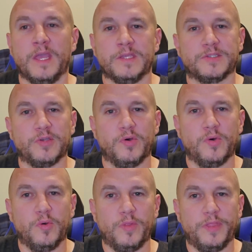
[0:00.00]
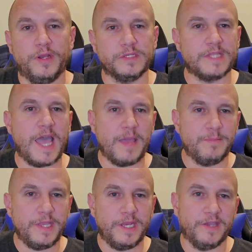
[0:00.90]
So there's that
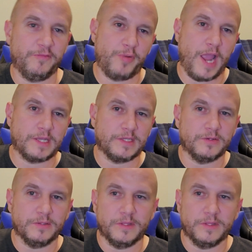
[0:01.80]
meaning of practical,